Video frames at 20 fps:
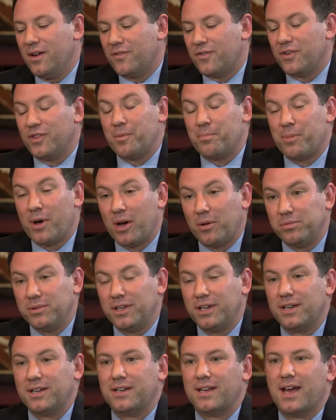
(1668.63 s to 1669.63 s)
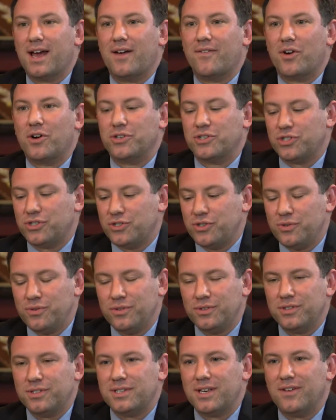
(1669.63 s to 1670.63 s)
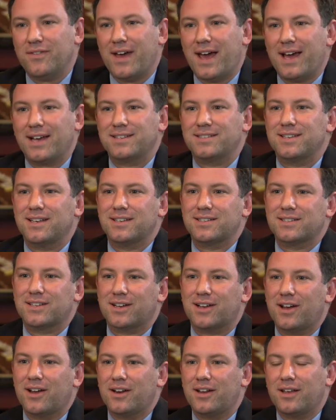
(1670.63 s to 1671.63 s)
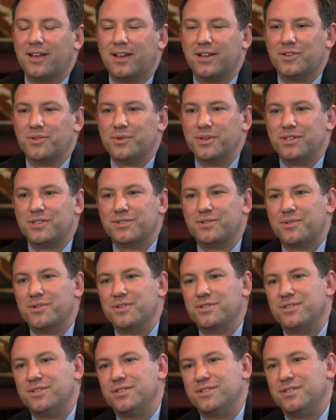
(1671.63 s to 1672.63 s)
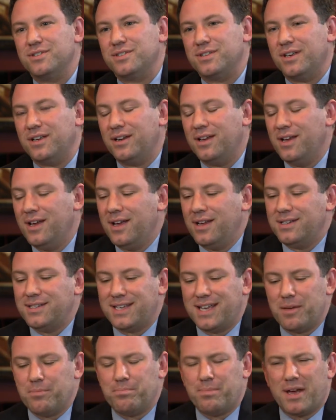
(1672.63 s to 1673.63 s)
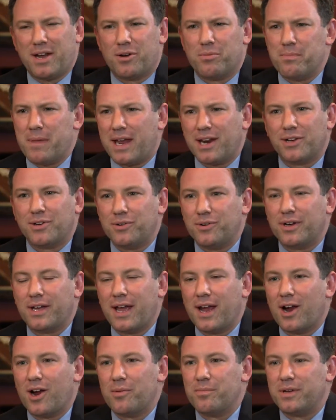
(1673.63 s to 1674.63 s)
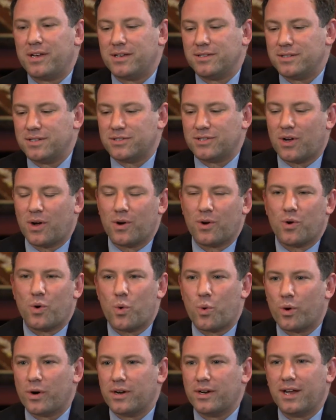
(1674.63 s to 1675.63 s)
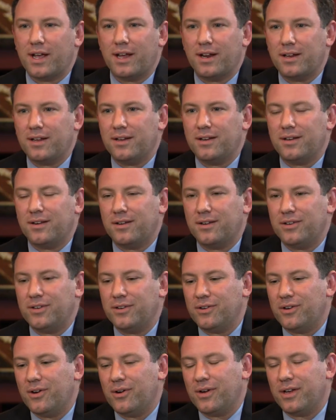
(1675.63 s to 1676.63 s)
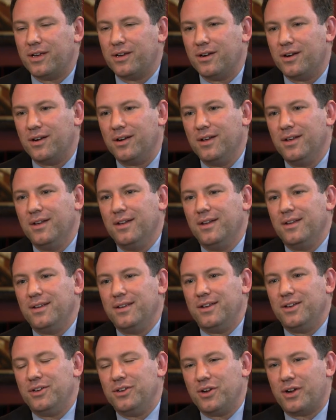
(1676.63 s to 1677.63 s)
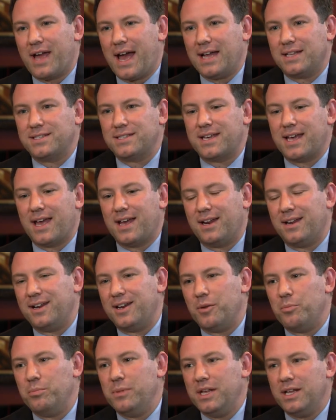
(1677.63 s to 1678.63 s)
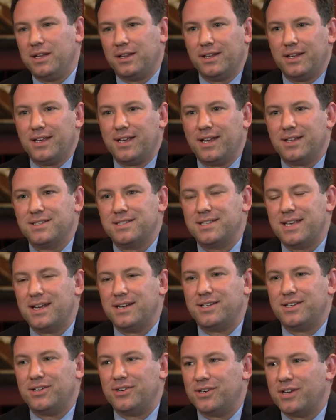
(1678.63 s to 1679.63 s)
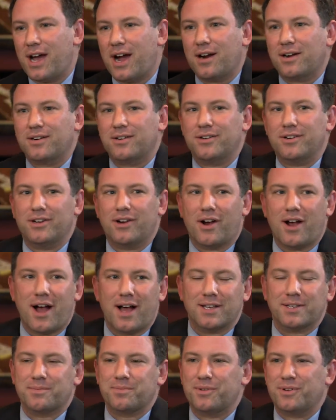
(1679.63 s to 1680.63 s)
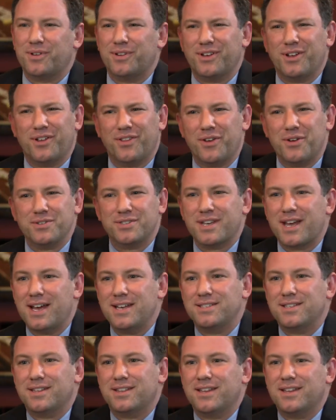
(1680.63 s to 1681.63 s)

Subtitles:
for the public, to have our students have access to cutting-edge resources and to get better medical care, because it's all coordinated, you know, you go get your, you know, your CAT scan and it immediately gets sent to your doctor, to your hospital, you know, those kinds of